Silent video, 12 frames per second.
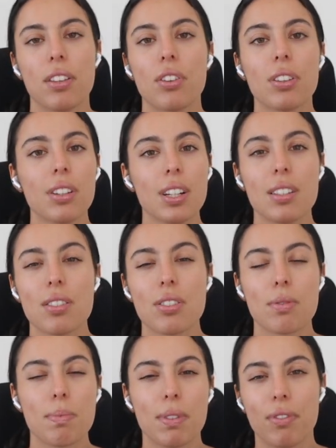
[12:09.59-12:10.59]
you're going to need to
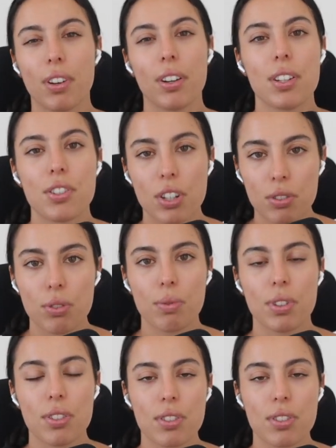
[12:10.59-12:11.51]
just be very gentle with